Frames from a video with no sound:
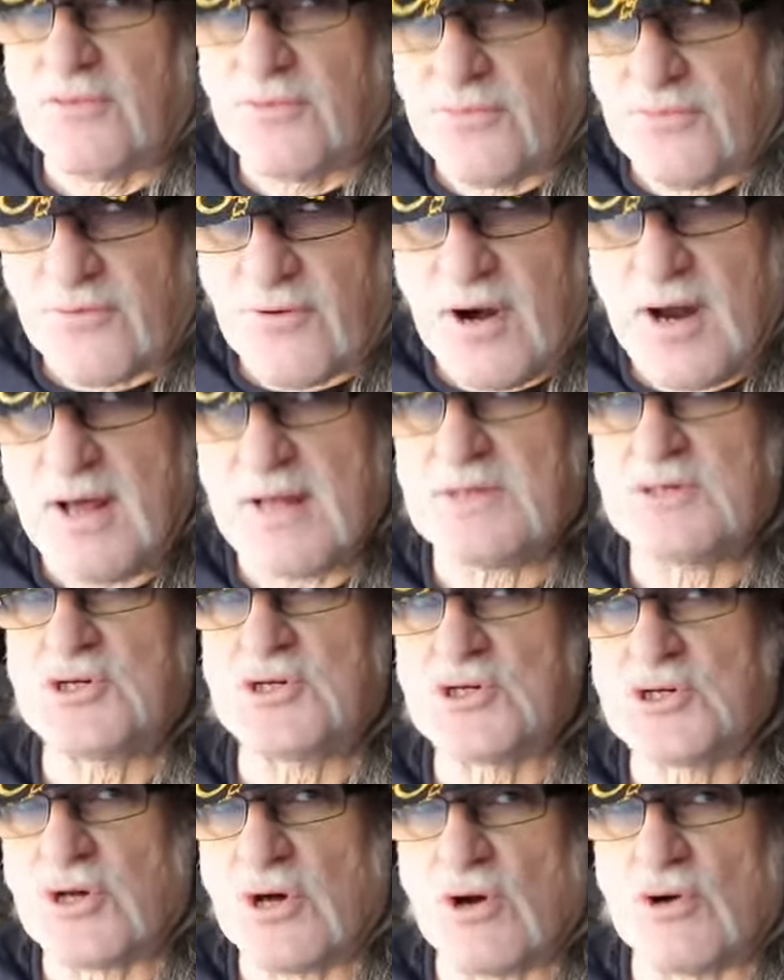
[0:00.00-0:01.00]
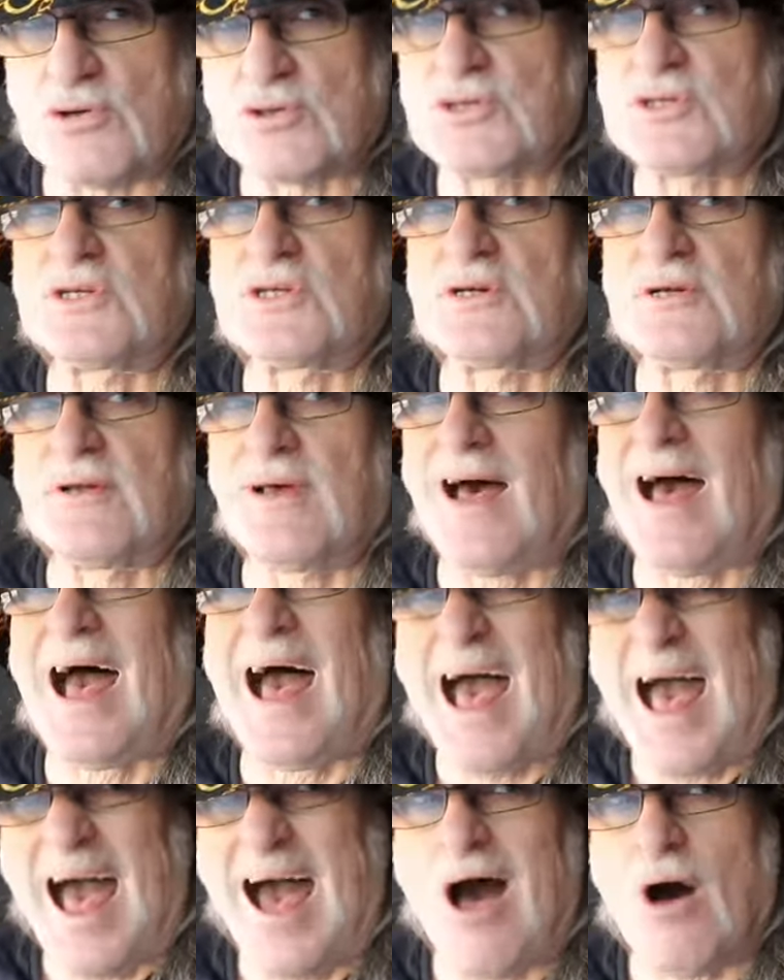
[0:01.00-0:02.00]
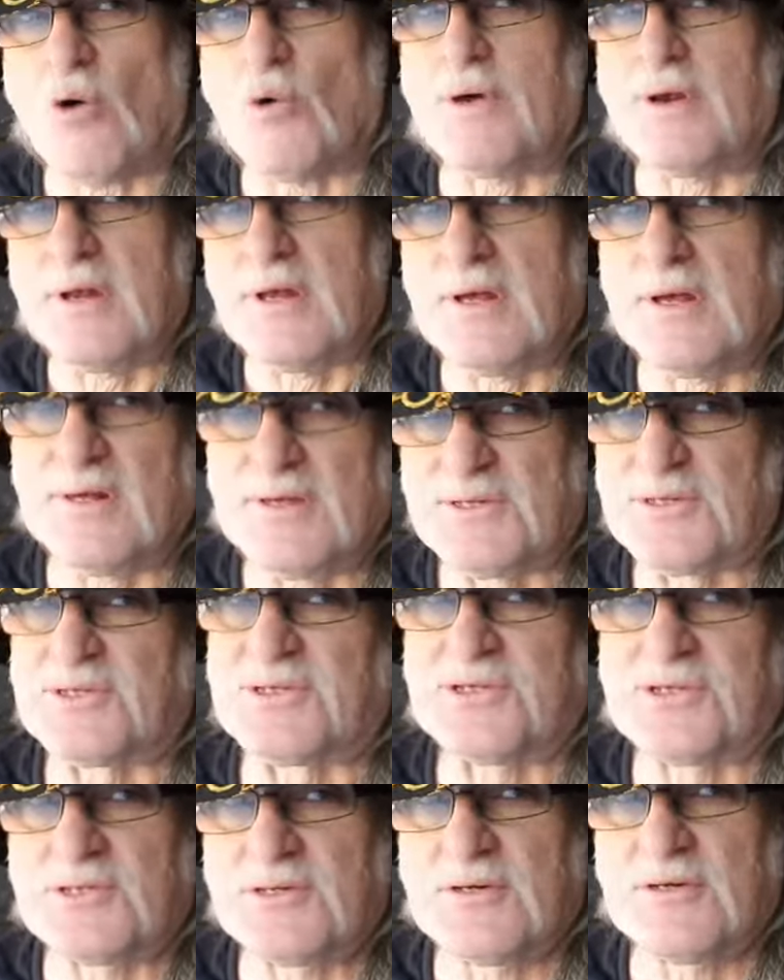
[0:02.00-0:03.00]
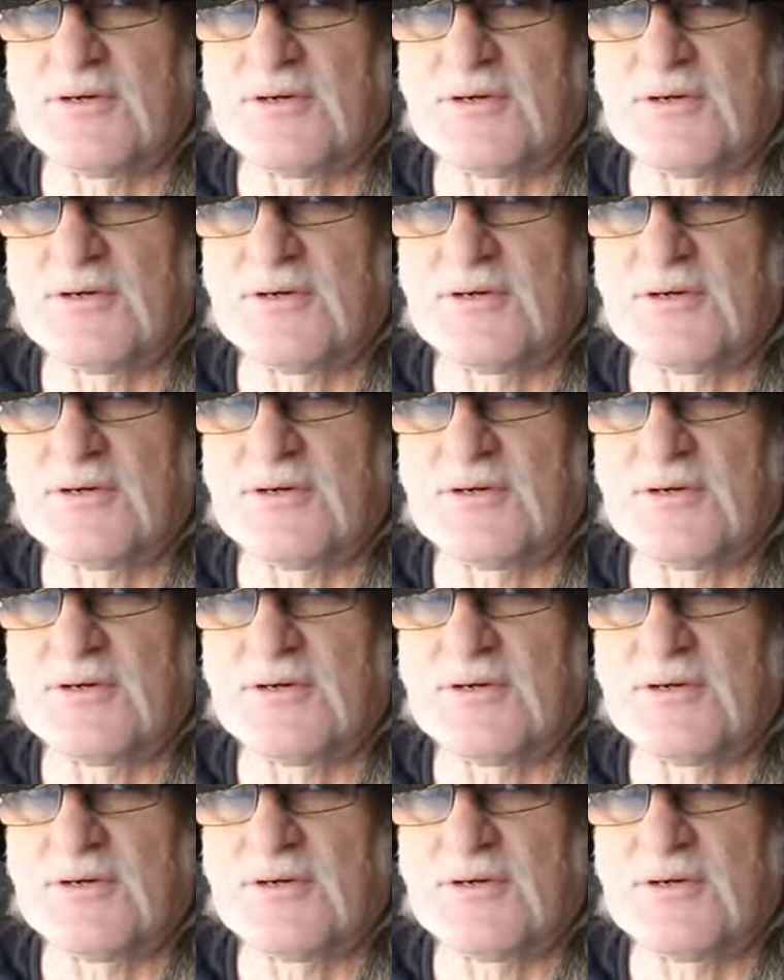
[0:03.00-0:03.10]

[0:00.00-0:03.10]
Threads shows it how it is.